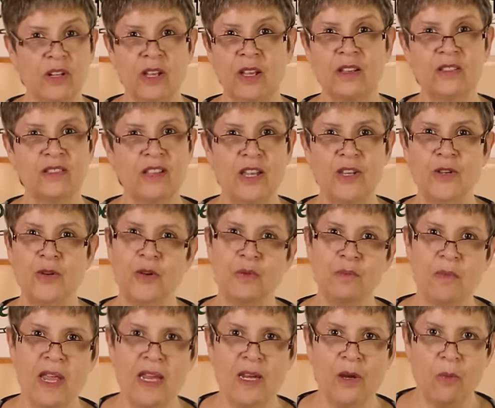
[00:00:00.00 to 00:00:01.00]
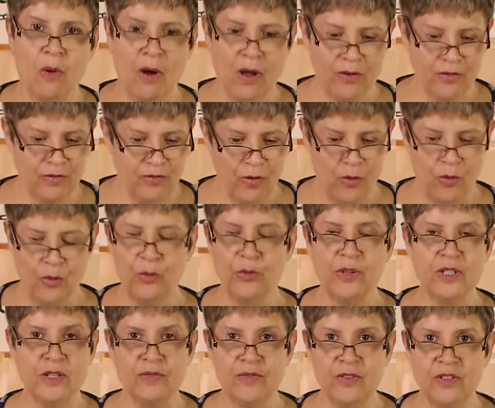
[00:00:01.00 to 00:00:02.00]
like I say, you can make one for all
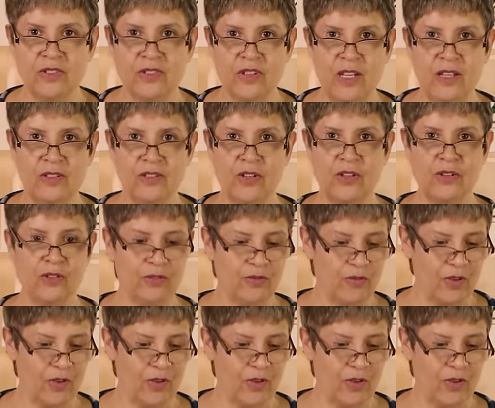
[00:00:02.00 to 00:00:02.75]
the different seasons,